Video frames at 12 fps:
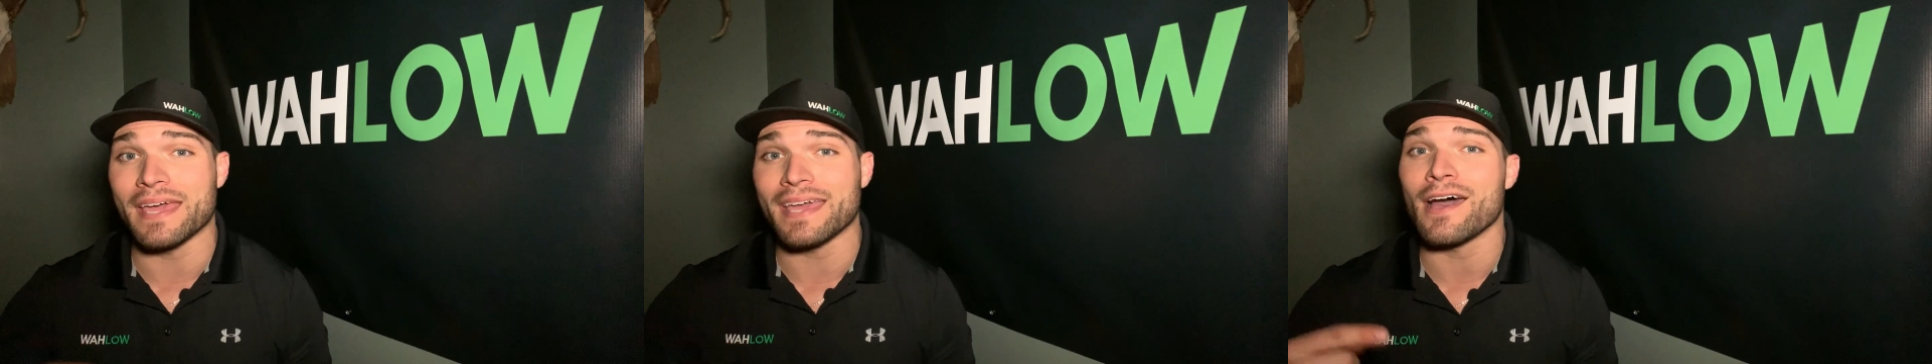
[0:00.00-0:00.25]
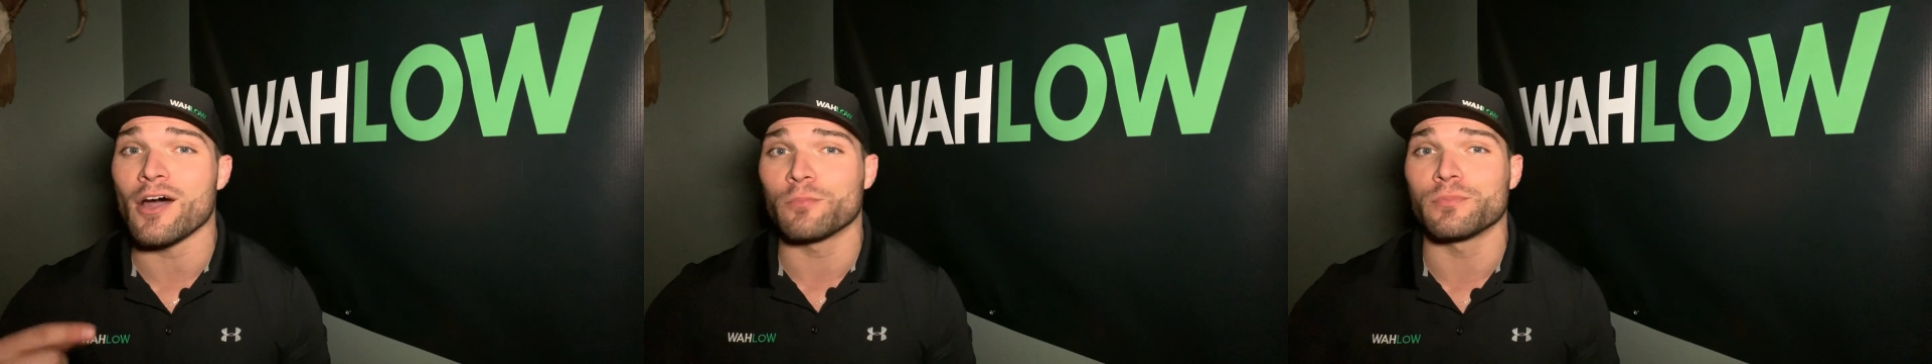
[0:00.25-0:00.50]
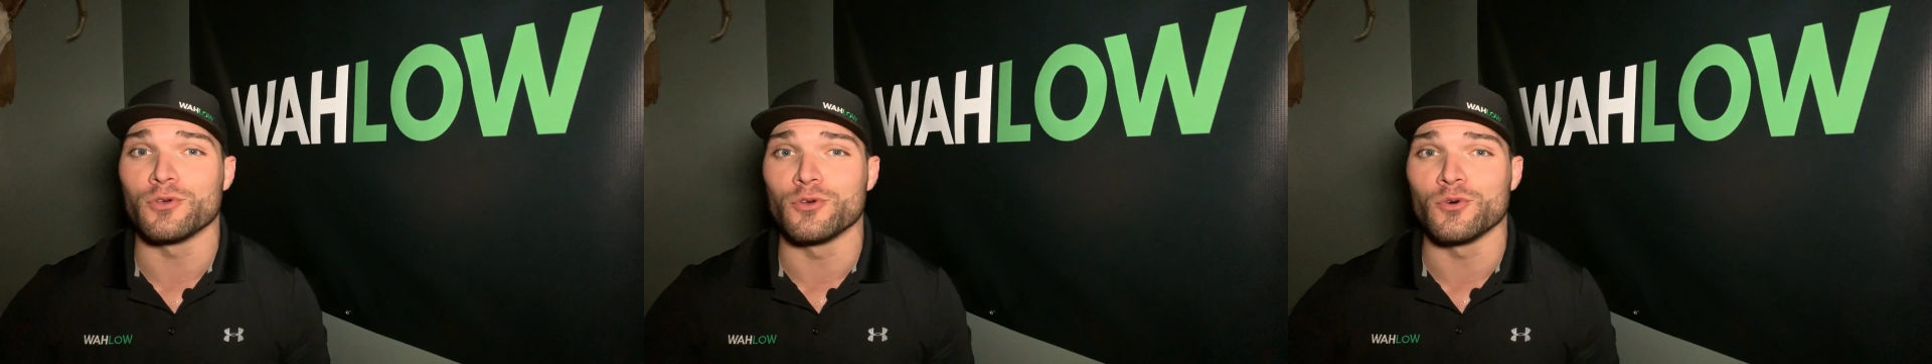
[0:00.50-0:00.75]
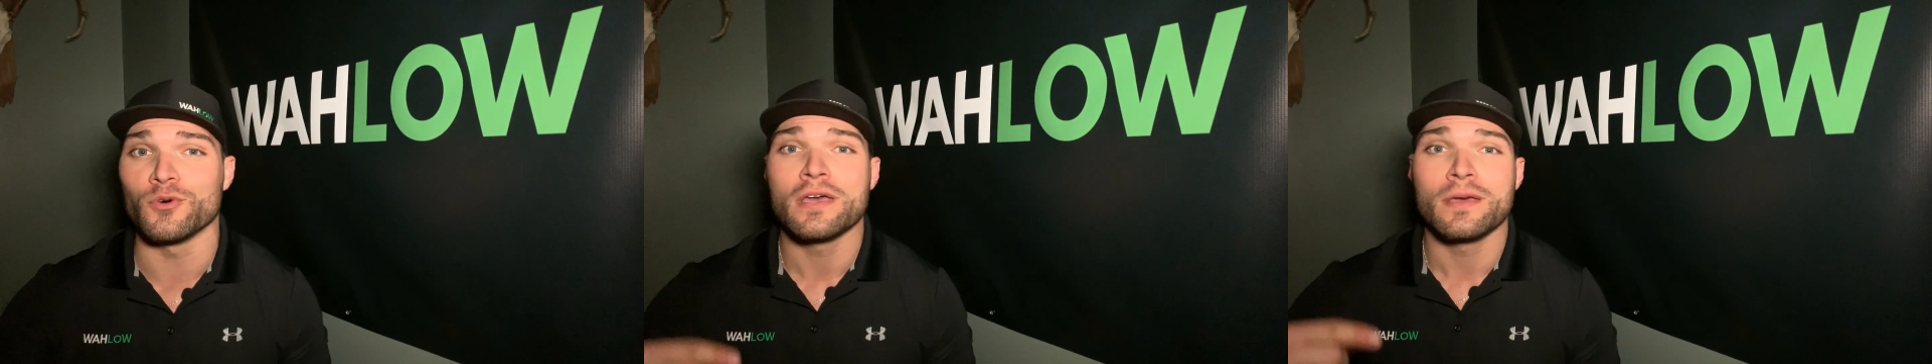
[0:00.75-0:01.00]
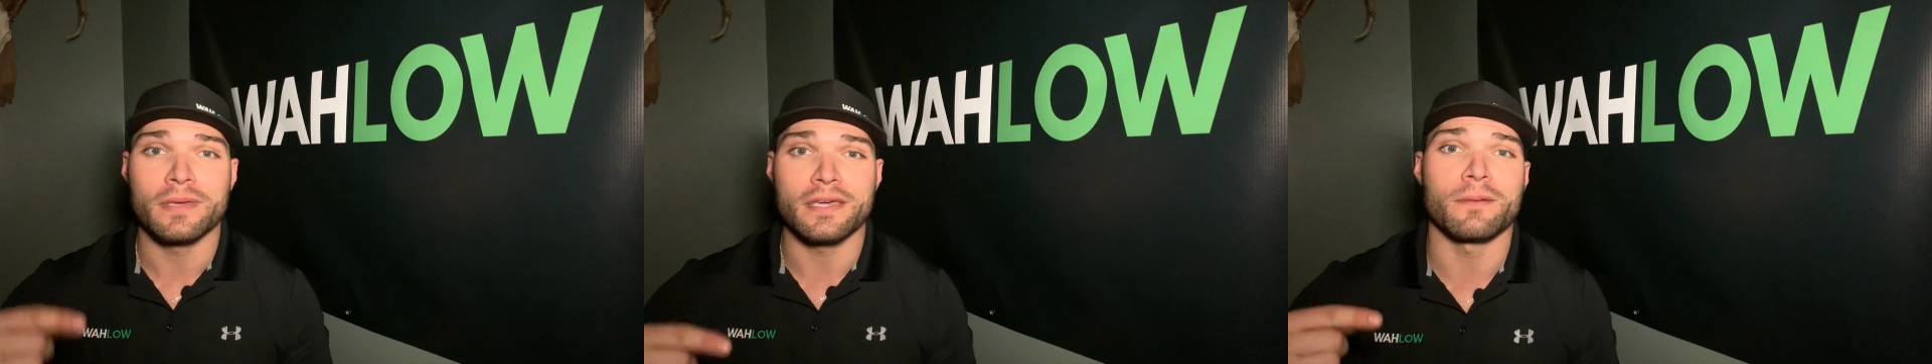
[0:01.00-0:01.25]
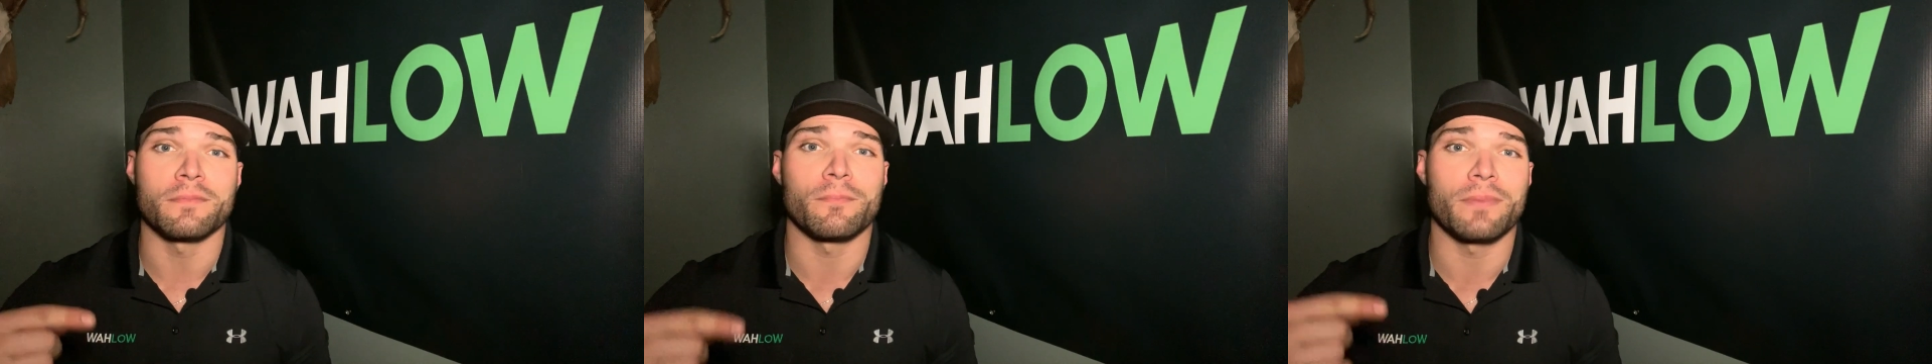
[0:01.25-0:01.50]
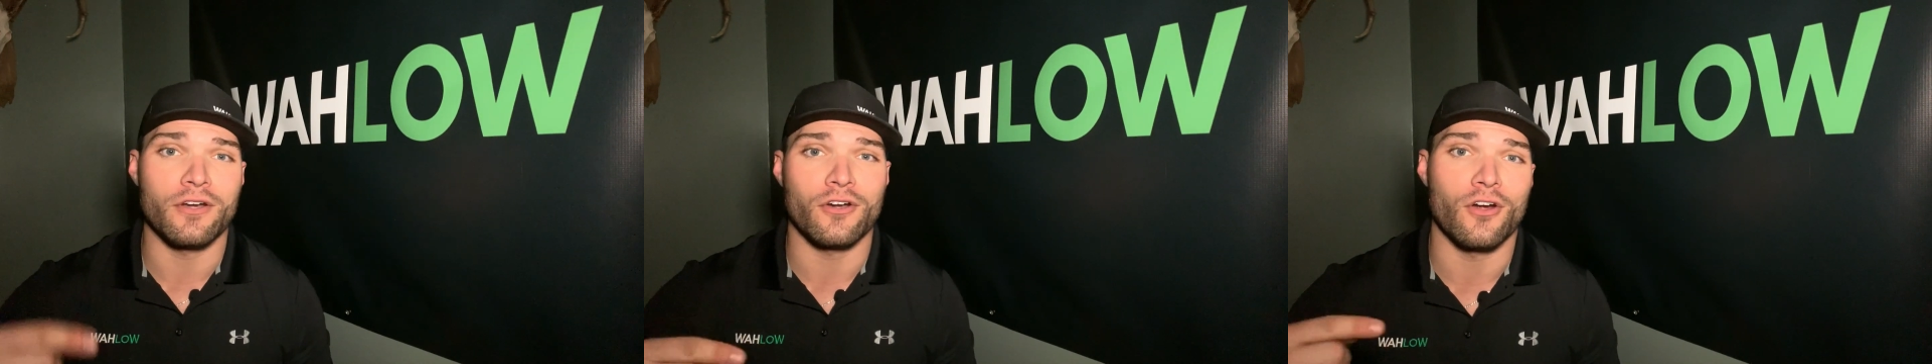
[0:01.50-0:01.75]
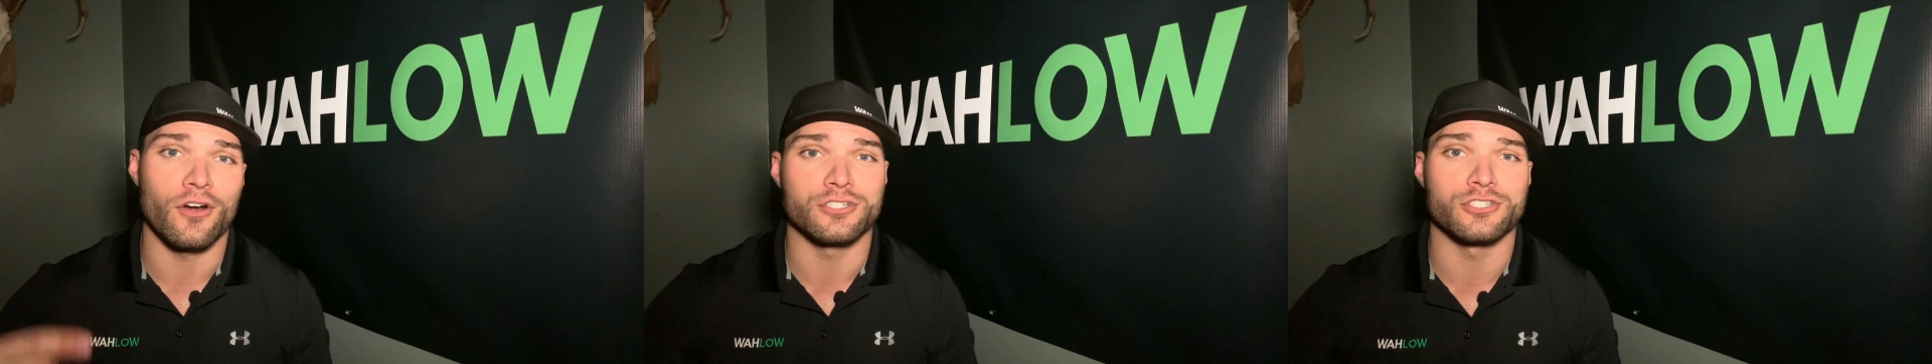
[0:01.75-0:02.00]
may help you become a
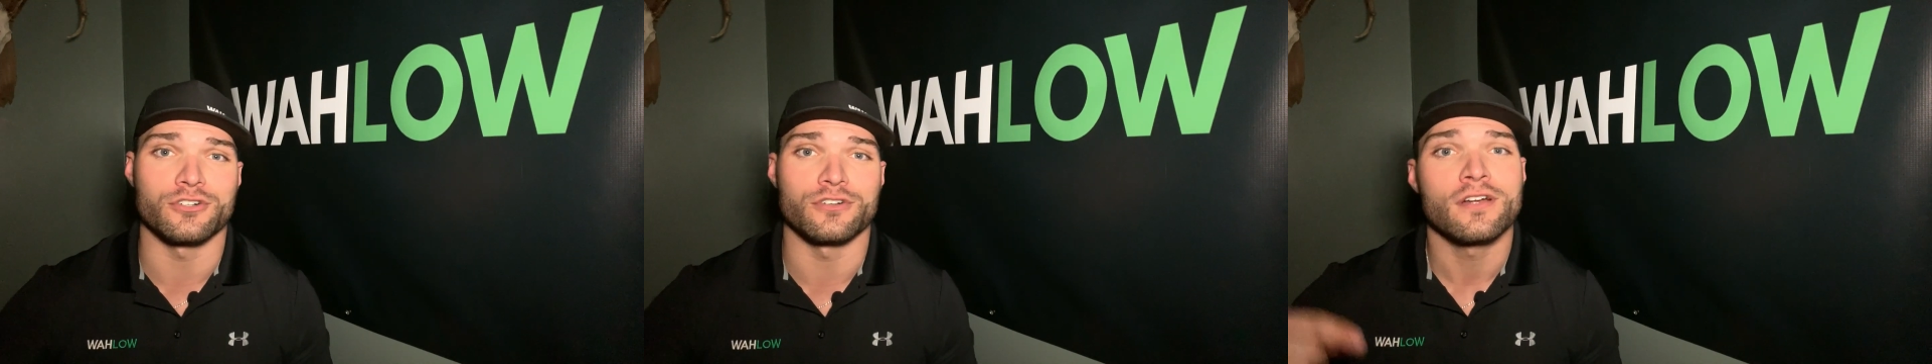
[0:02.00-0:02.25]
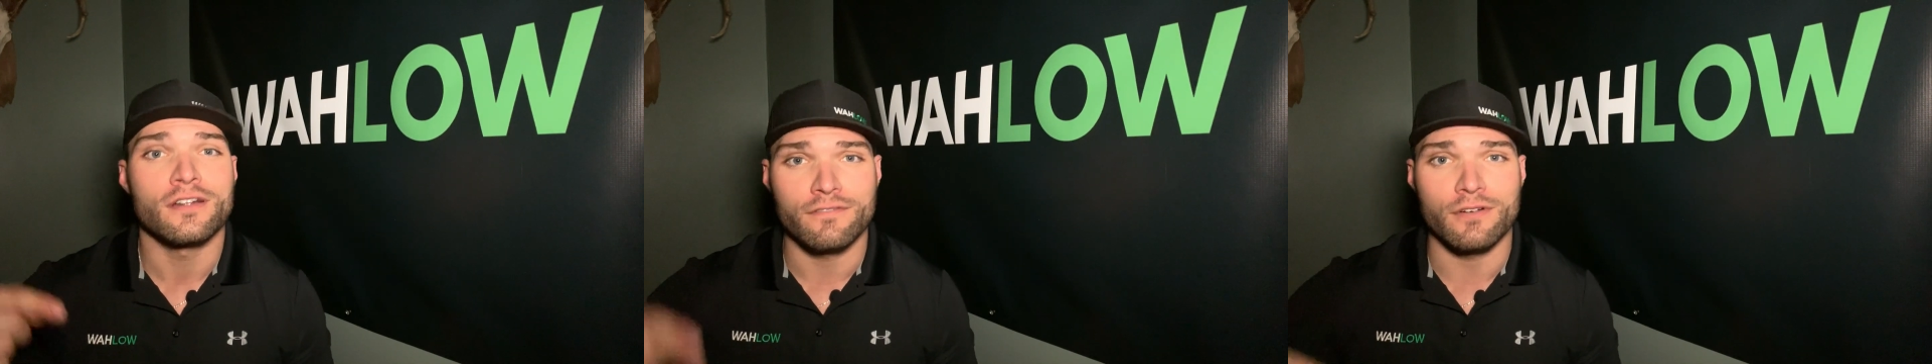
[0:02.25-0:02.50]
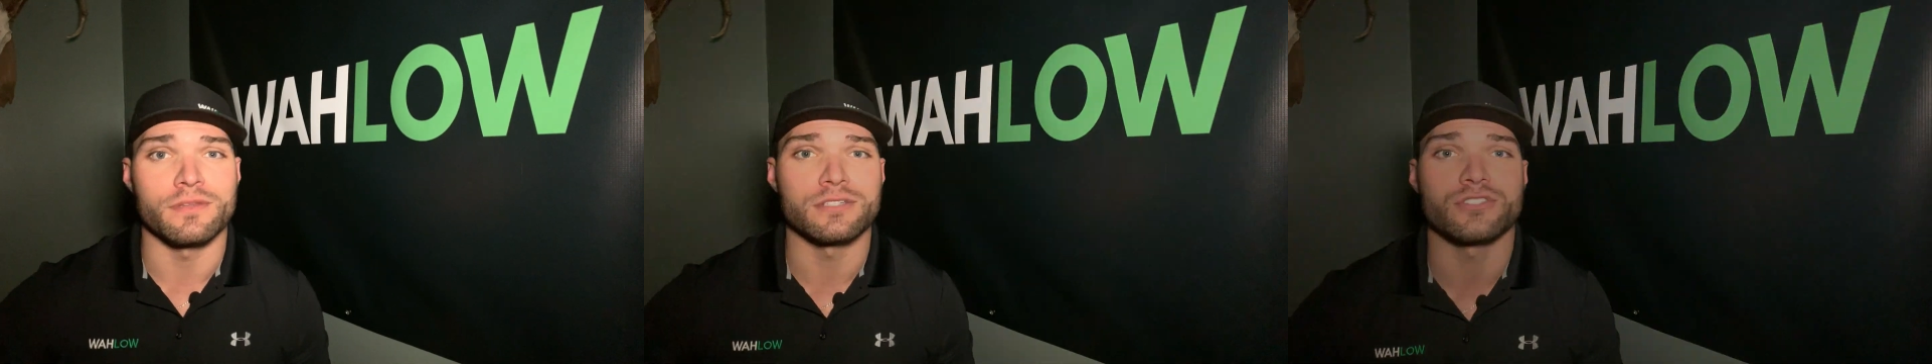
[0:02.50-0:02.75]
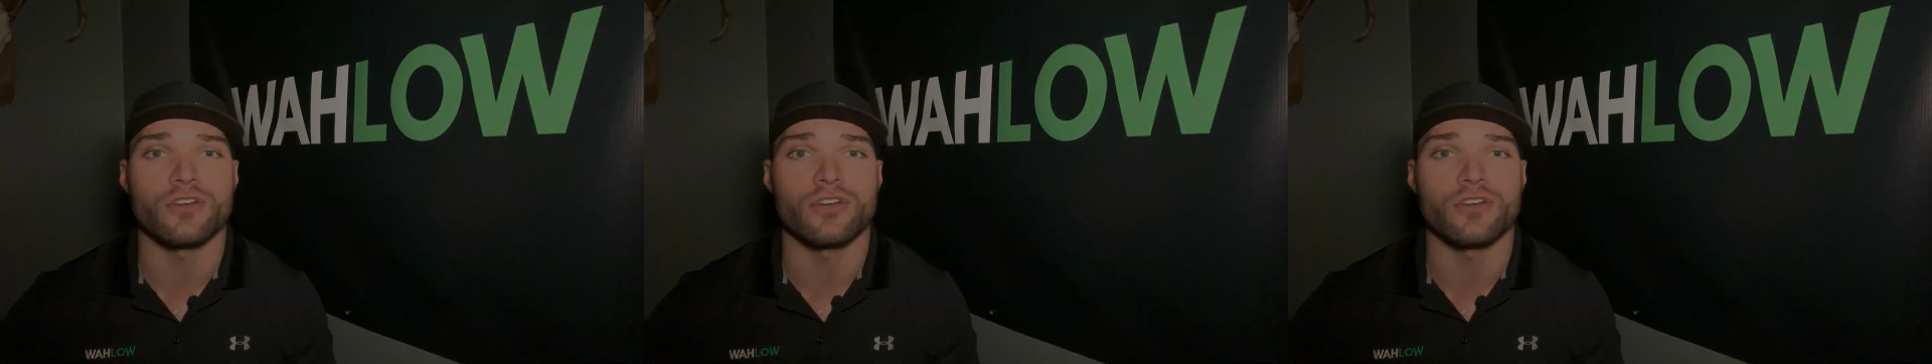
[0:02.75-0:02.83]
better archer from the